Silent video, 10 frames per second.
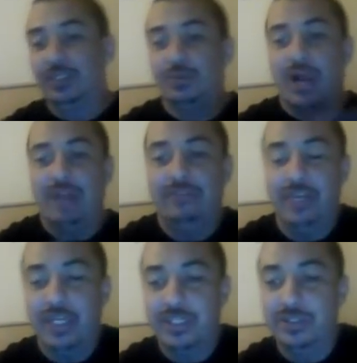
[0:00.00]
drive
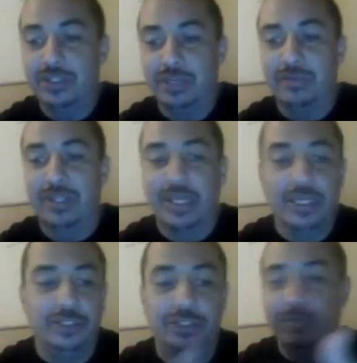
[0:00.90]
into some of the
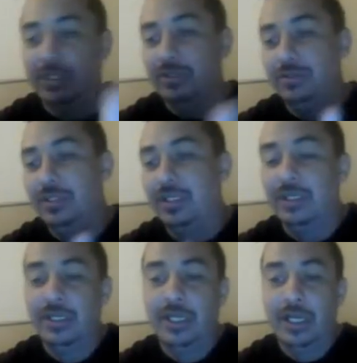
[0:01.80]
things you should be doing.
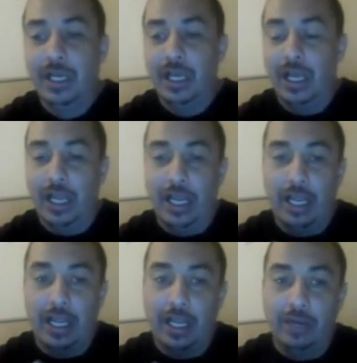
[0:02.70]

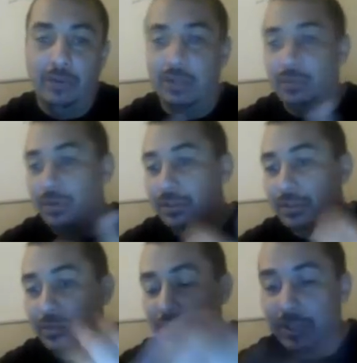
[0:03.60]
And one of the most
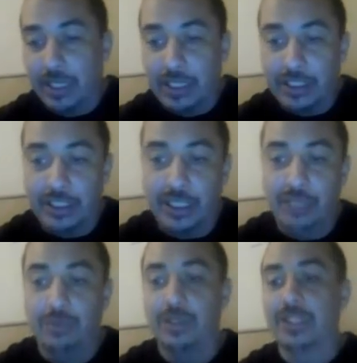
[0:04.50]
important things is
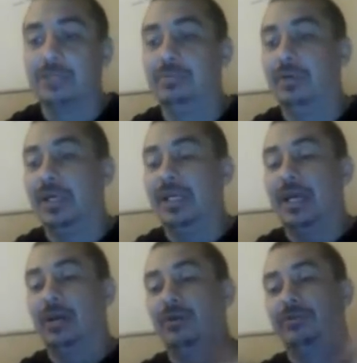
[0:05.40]
keywords, but
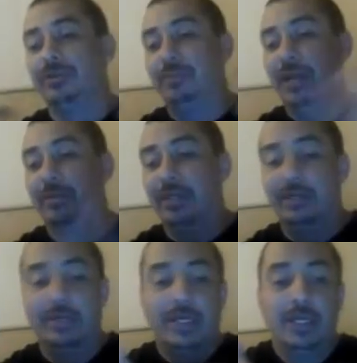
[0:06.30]
not over spamming
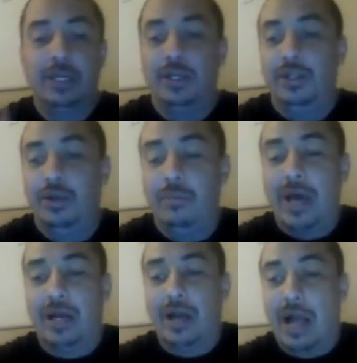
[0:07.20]
them, no
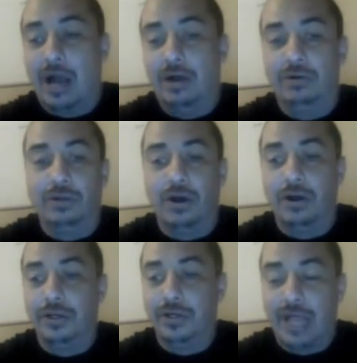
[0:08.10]
matter how
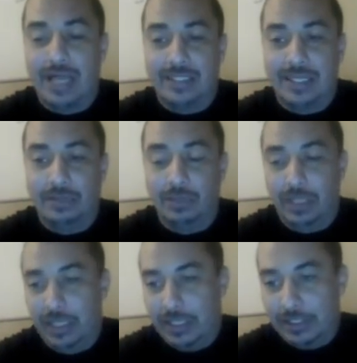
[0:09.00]
long your content
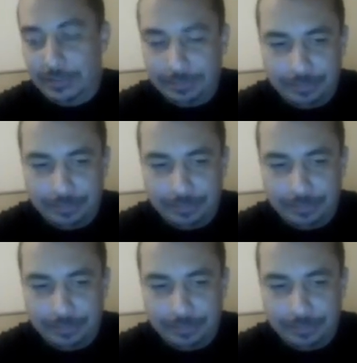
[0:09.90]
really is.